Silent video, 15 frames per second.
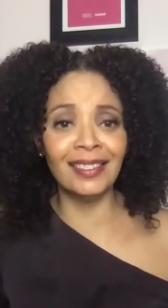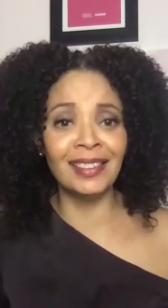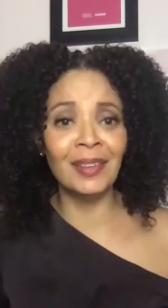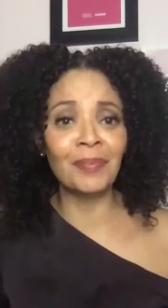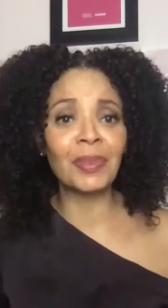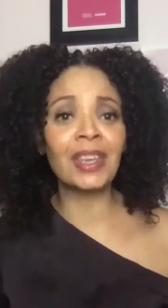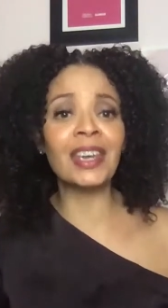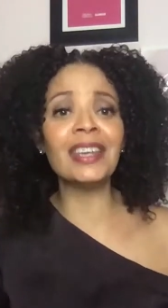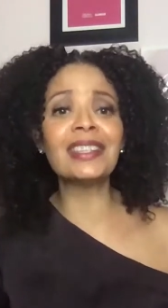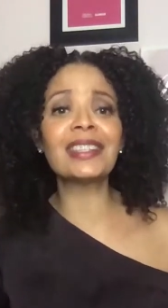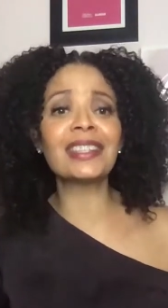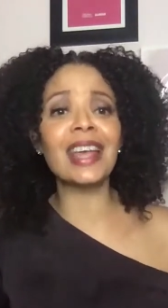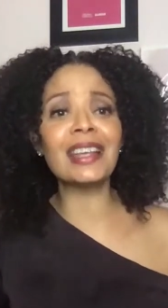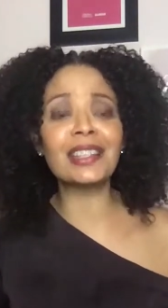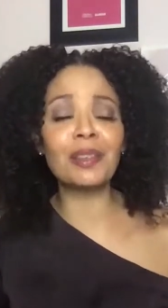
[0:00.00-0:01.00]
He
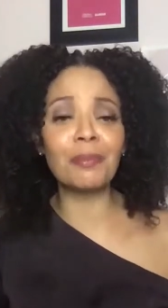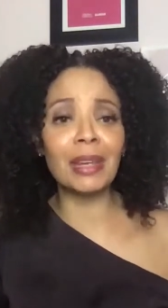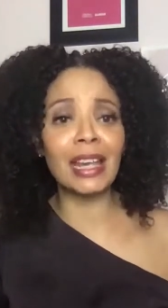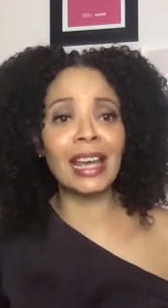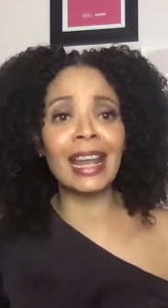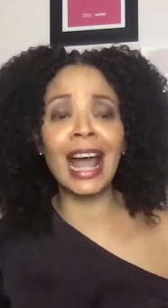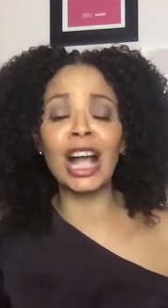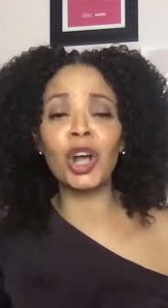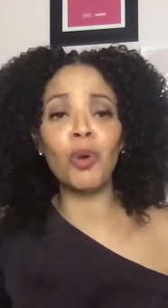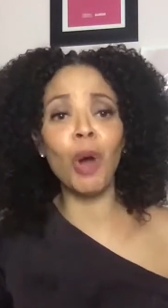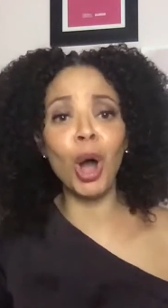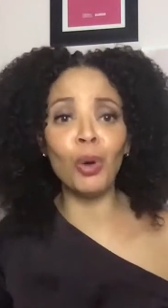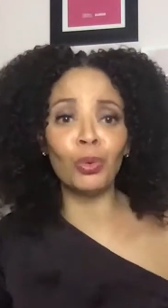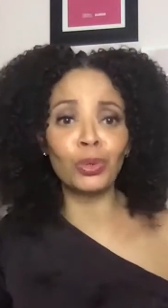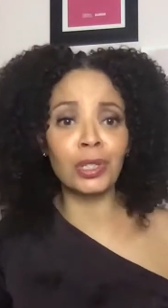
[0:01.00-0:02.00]
said to me, and I
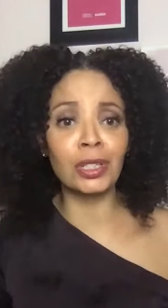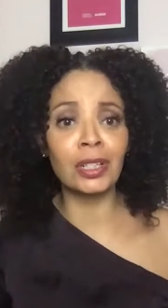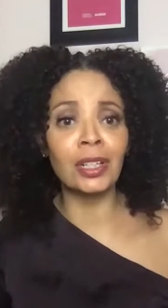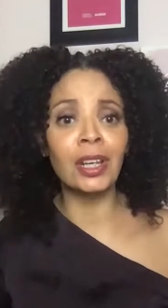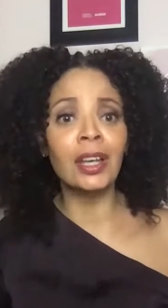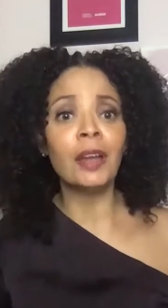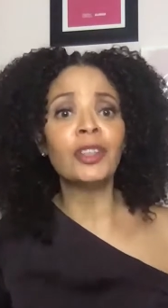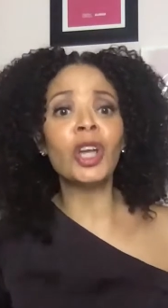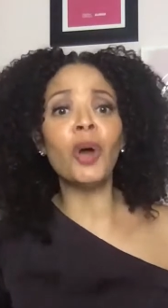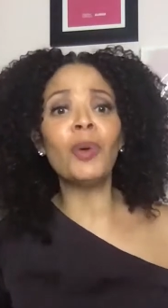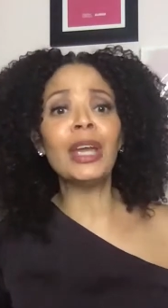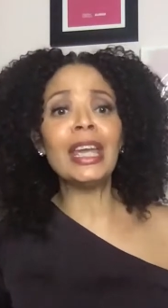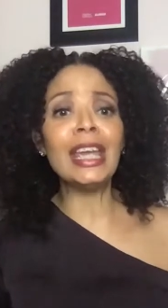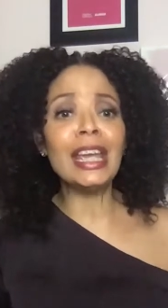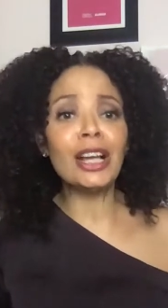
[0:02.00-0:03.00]
quote, "Your
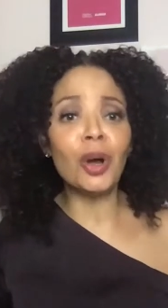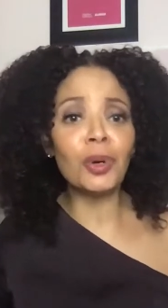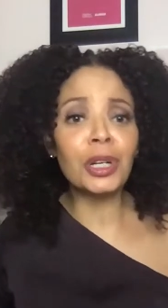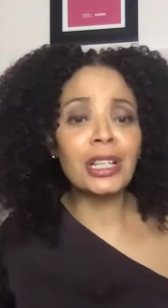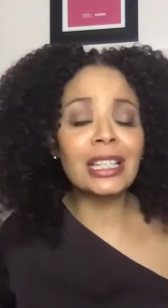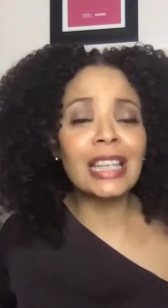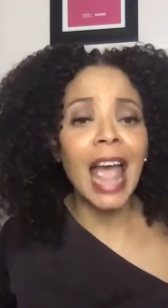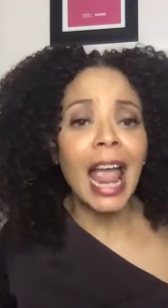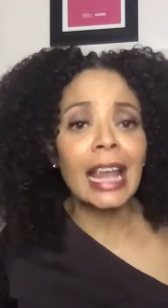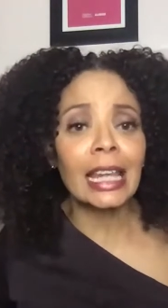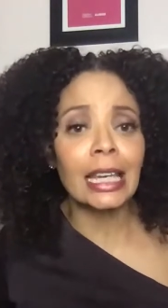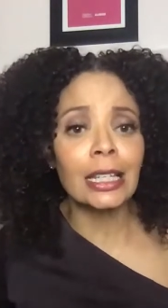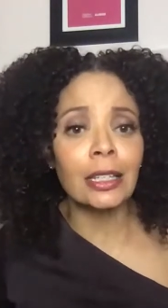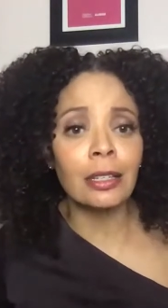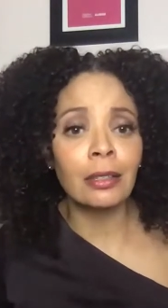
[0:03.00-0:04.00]
ego couldn't take it."